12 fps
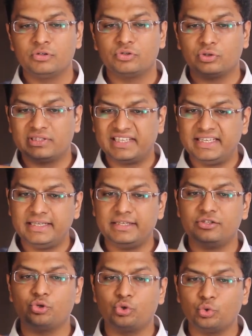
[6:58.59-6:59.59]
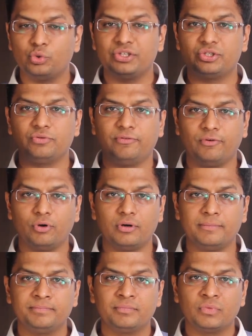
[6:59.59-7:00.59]
So, 3:2:4.
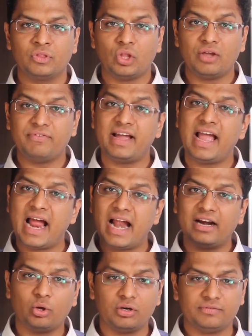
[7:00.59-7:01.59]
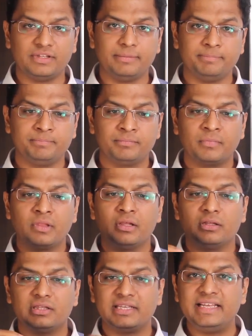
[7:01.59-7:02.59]
Now, if I add all of them,
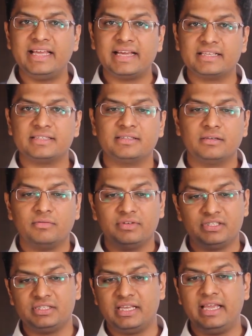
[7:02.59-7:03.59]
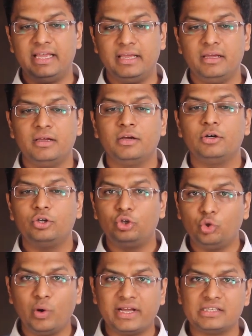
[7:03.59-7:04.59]
3x, which is A,
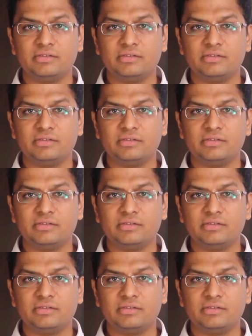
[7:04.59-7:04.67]
2x,